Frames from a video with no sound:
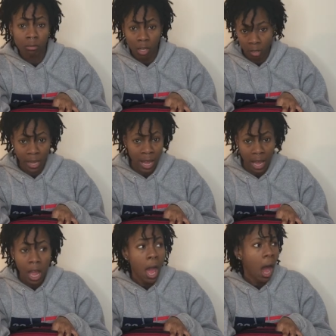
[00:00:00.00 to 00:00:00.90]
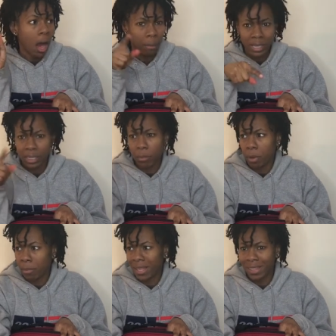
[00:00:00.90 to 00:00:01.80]
okay, about to
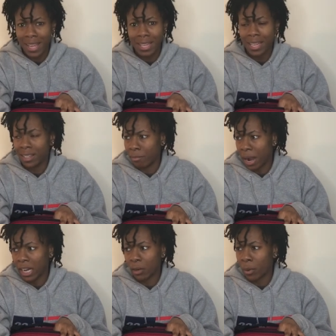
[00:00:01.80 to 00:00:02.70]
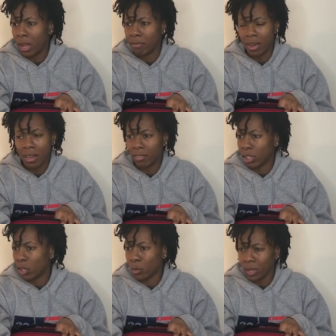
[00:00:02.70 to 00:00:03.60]
put my thing in the microwave
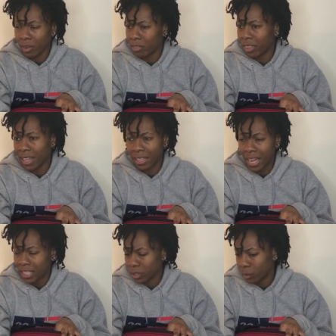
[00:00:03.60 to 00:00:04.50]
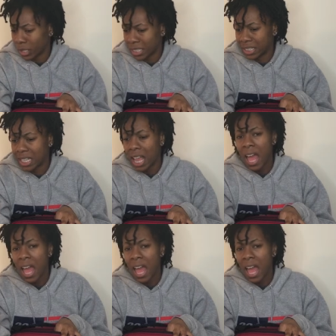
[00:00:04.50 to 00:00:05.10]
oven or whatever that gadget was.